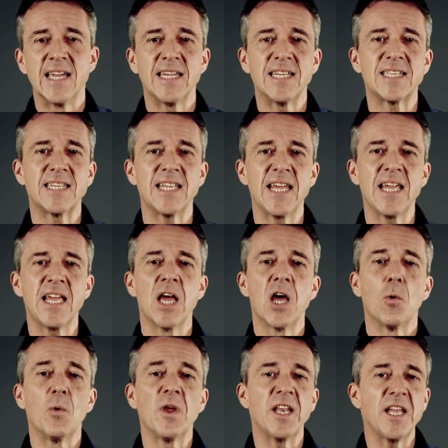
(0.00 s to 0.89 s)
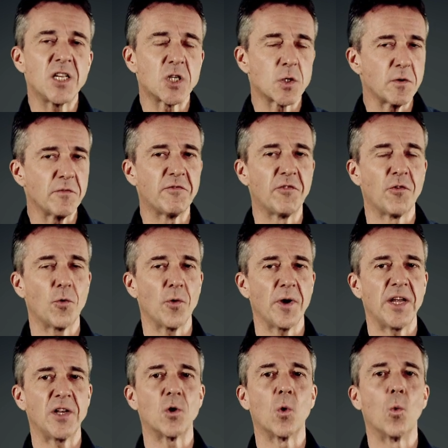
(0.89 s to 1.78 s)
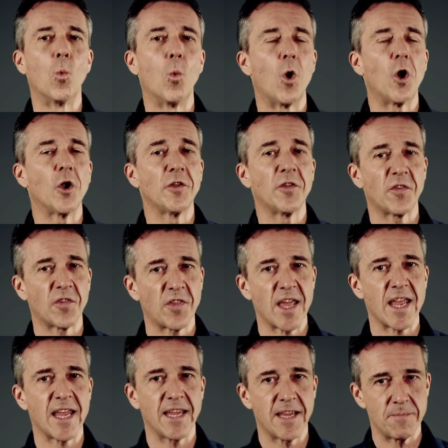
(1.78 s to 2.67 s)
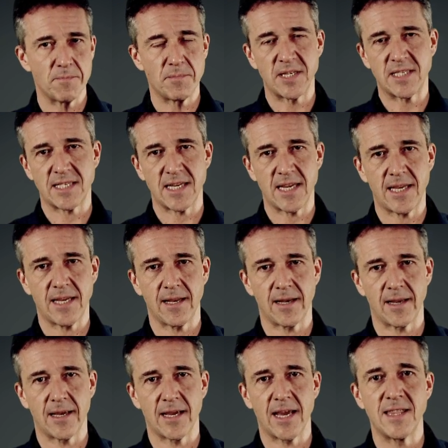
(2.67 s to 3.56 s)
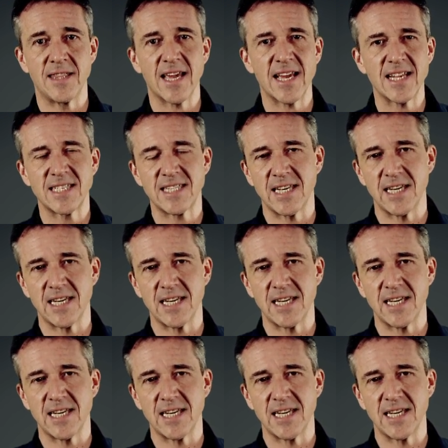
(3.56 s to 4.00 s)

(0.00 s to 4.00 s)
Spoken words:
You see, we need to avoid one thing in particular, and that